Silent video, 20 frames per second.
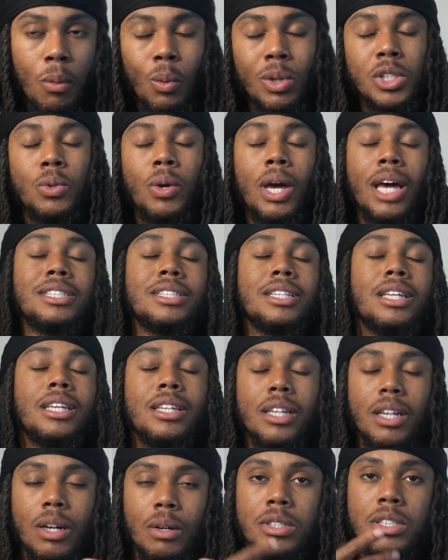Once you actually,
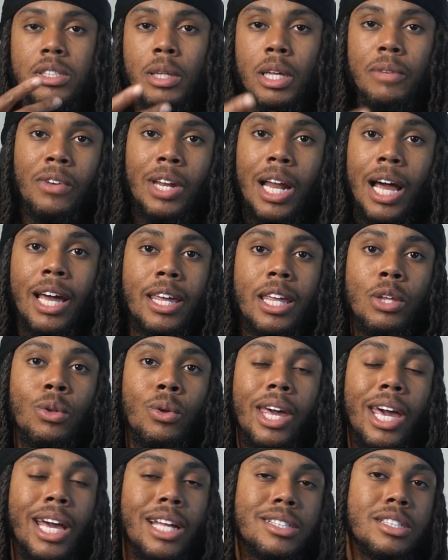you know, sniff it, I, you
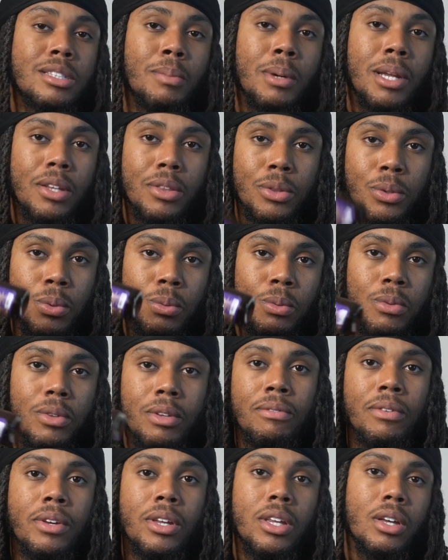can't smell it through the
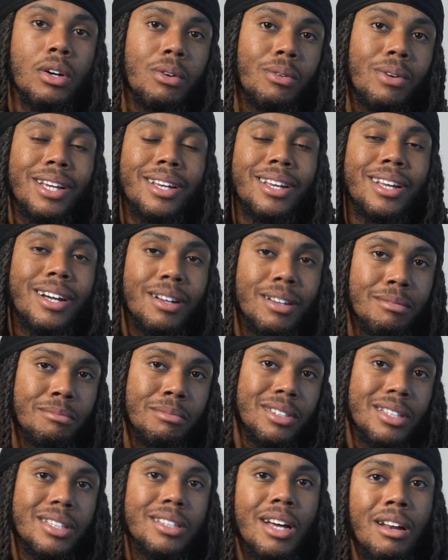video right now,
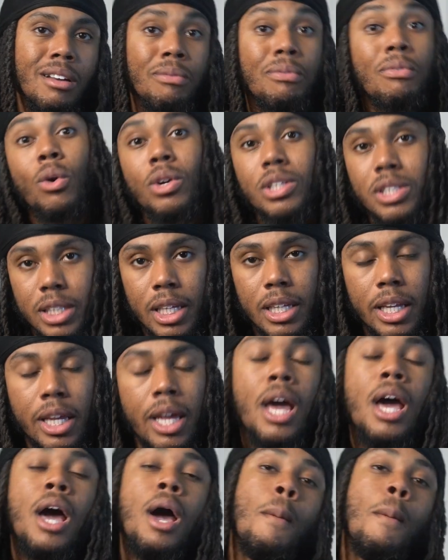unfortunately.